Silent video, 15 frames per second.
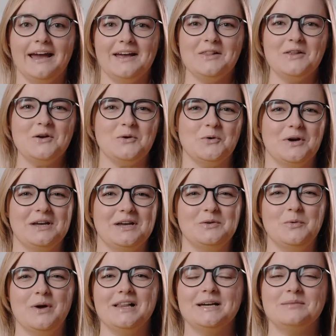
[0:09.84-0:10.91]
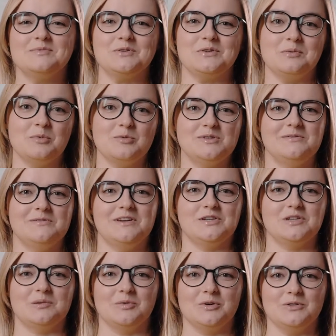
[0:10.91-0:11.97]
Hello and welcome to the
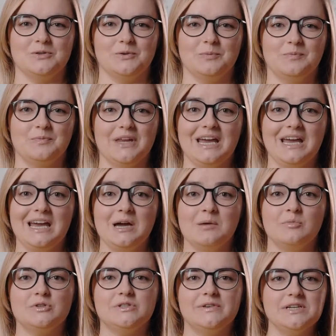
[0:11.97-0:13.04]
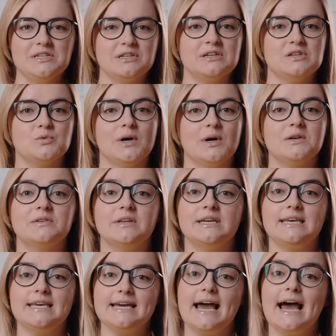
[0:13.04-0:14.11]
motivation module. Motivation is one of the
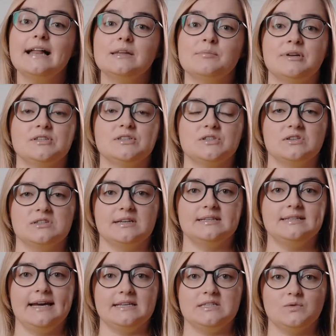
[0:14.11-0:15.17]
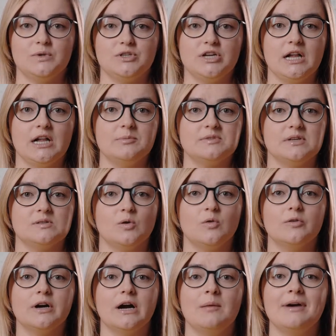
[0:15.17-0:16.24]
key elements to success, which helps us
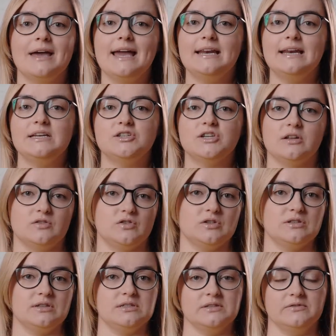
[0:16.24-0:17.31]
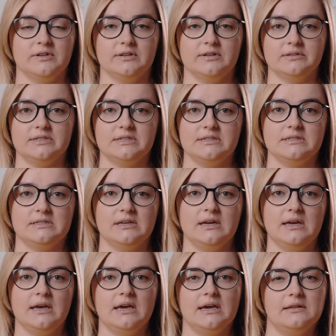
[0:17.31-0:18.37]
overcome any challenges and difficulties.
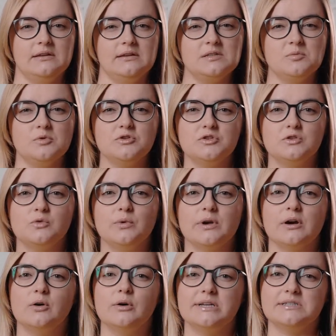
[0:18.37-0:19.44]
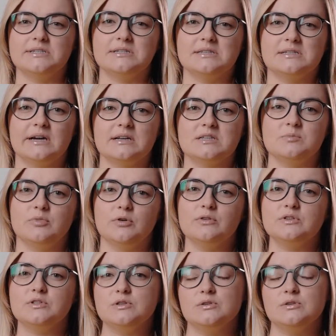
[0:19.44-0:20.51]
In this module, we are going to discuss
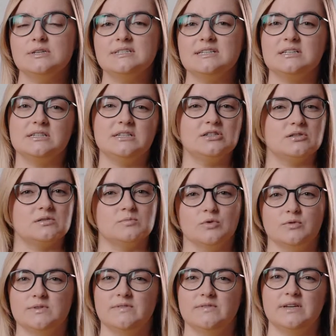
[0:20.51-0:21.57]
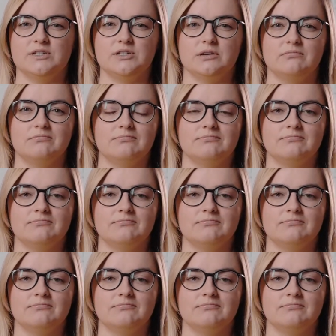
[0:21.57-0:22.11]
both students' and teachers' motivation.